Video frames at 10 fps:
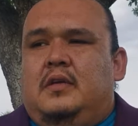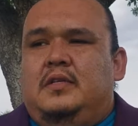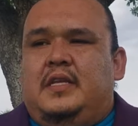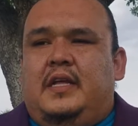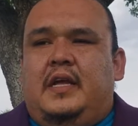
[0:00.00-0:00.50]

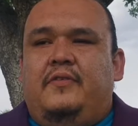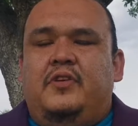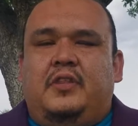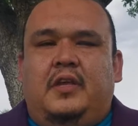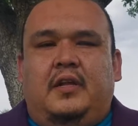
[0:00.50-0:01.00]
is that
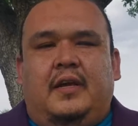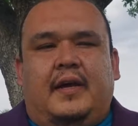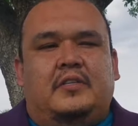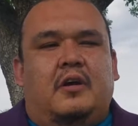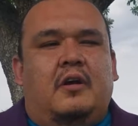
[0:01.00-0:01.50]
everything, like
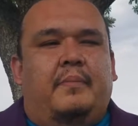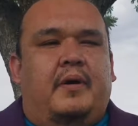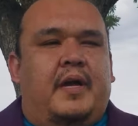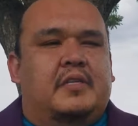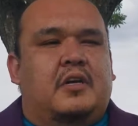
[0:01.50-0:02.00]
I talk
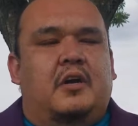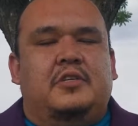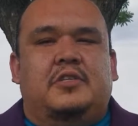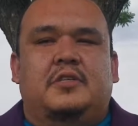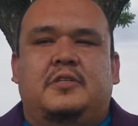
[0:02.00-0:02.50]
about, has
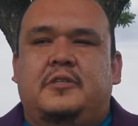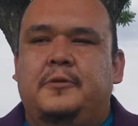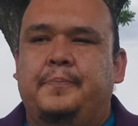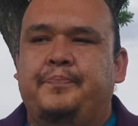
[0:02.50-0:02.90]
consciousness.